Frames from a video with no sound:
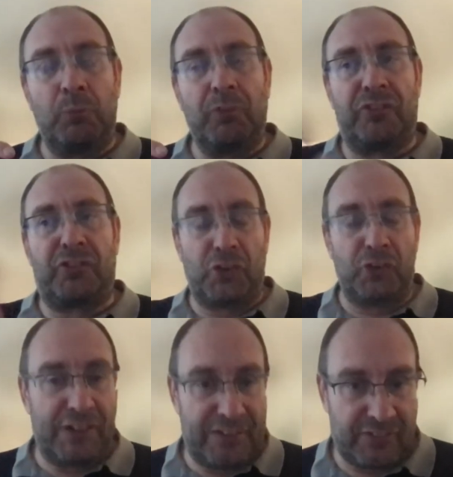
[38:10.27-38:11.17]
there's two
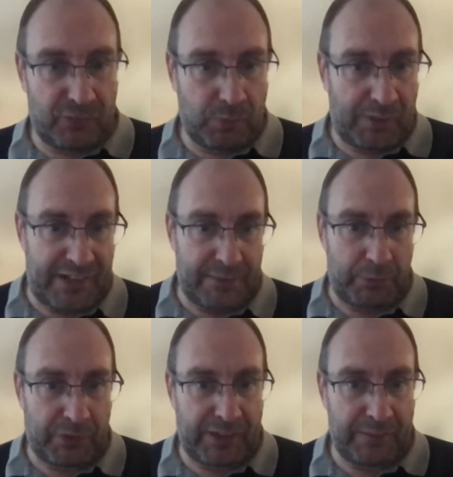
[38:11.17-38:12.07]
reasons why daily
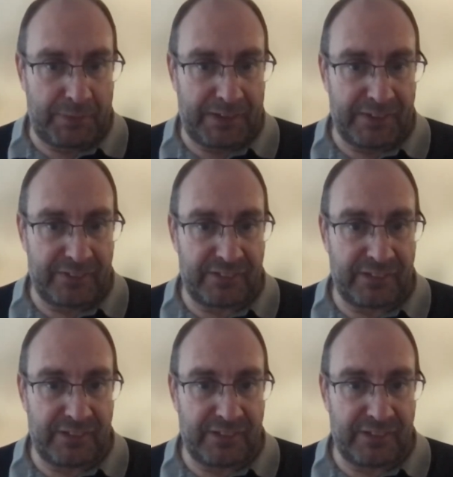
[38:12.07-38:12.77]
bookkeeping is